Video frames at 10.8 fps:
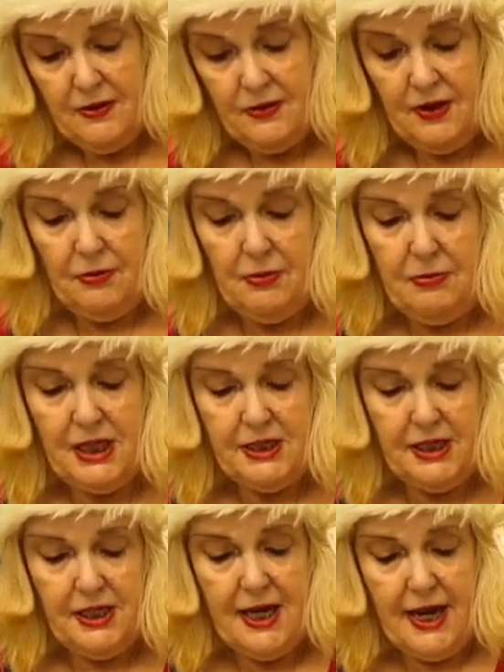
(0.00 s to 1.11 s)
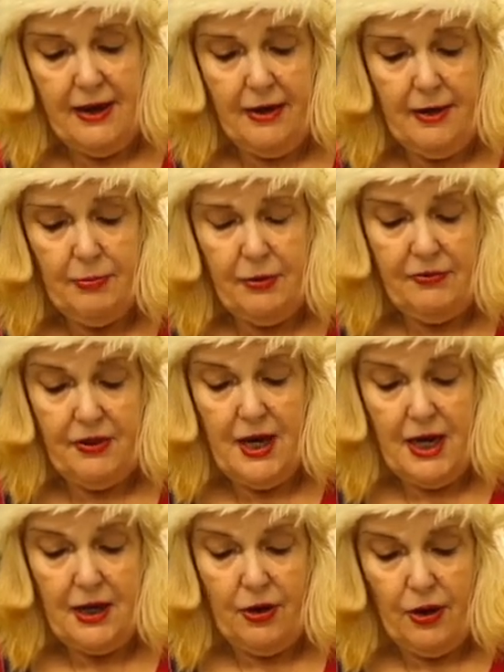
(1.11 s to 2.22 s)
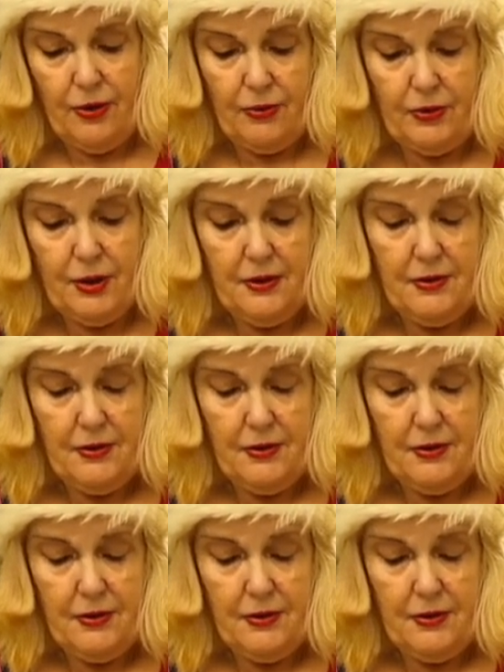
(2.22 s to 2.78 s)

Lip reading: So we're mixing that up with the egg yolk.